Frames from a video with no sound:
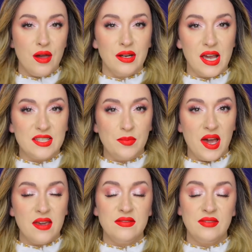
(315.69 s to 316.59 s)
Alright guys,
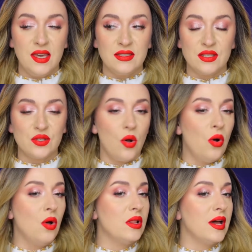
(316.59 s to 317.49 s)
my face is
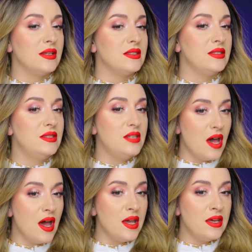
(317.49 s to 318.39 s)
all
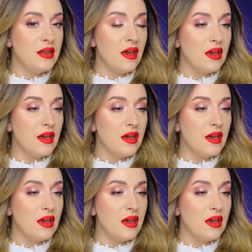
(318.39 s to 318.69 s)
done.